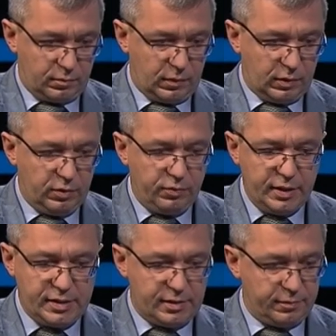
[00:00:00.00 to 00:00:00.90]
there
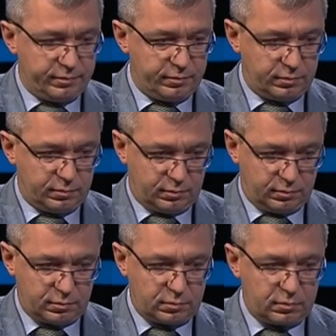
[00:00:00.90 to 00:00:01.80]
is,
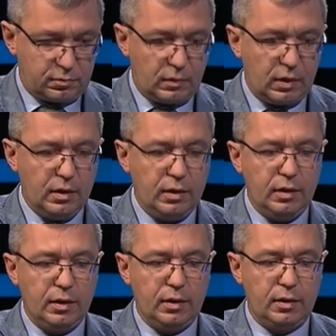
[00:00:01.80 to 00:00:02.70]

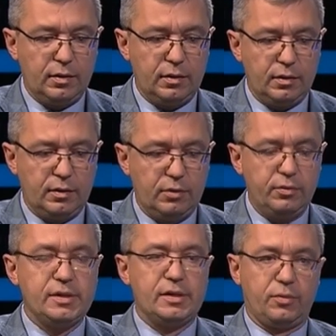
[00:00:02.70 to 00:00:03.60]
uh, there is a